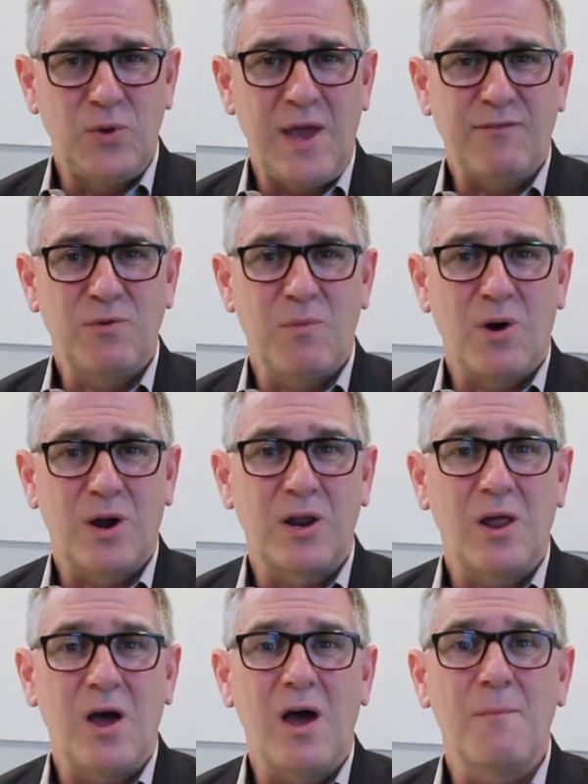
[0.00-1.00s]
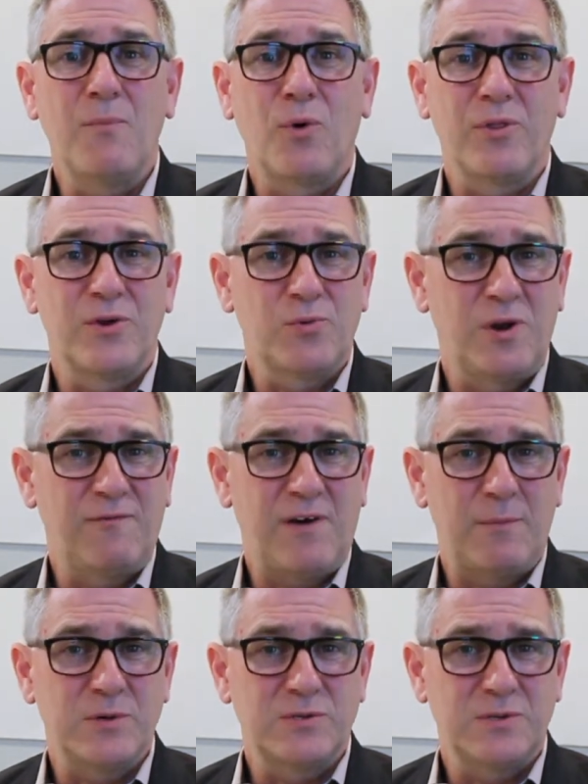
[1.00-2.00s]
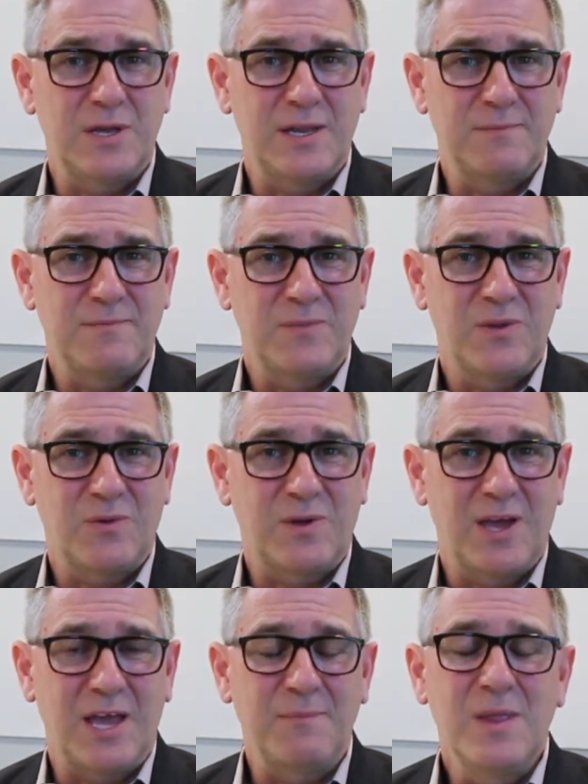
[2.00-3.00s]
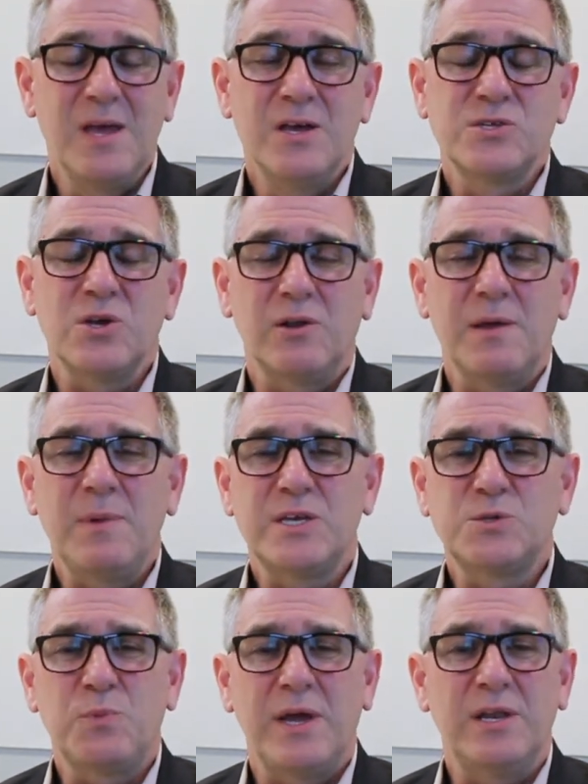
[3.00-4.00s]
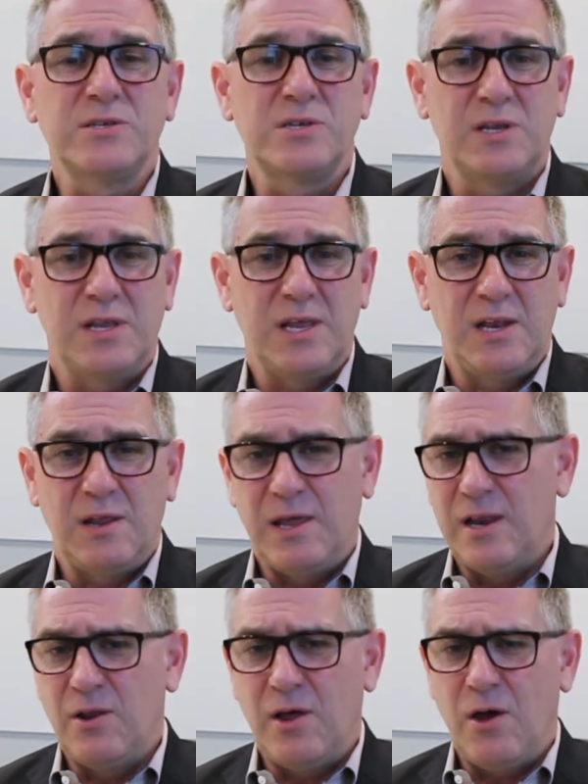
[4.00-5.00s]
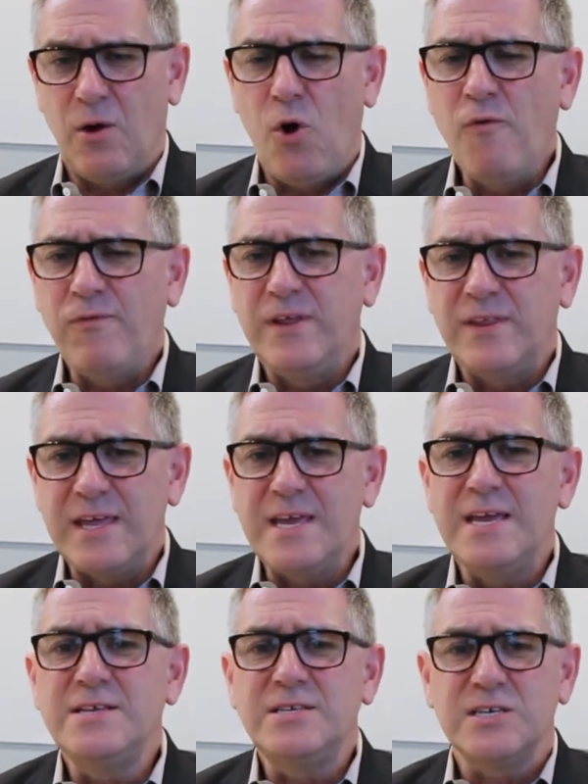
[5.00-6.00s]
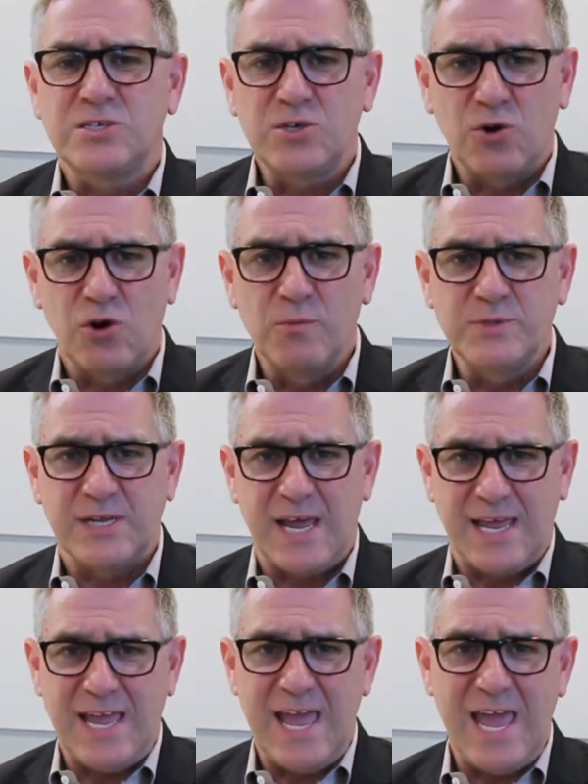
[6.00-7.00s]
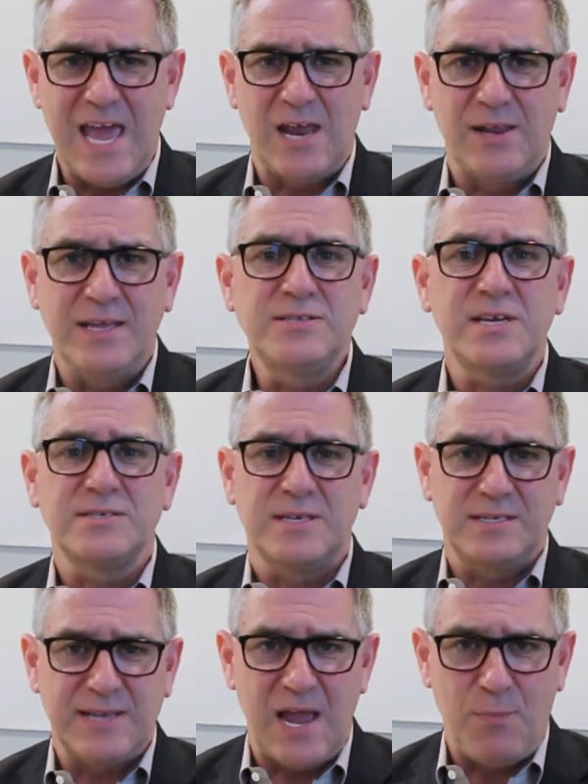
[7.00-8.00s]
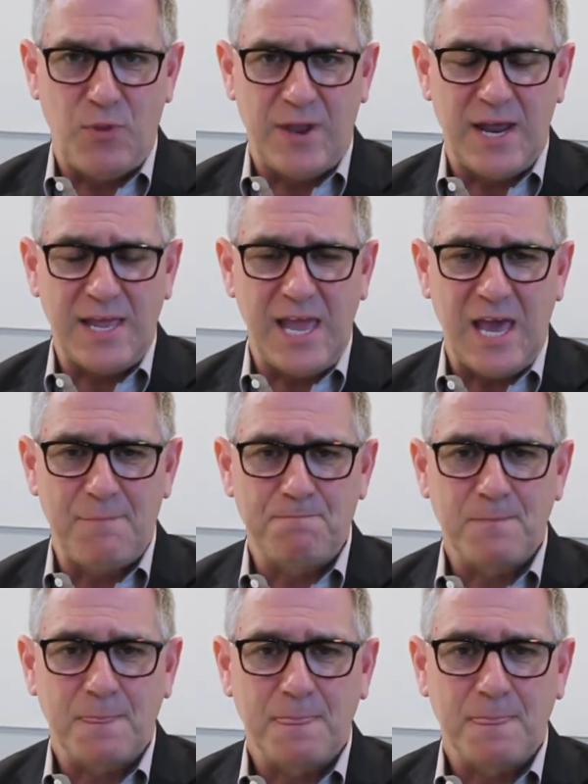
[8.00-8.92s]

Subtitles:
you have to mark it up more than 25%, okay? So let me explain this in hopefully the easiest terms that I can, the easiest example that I can.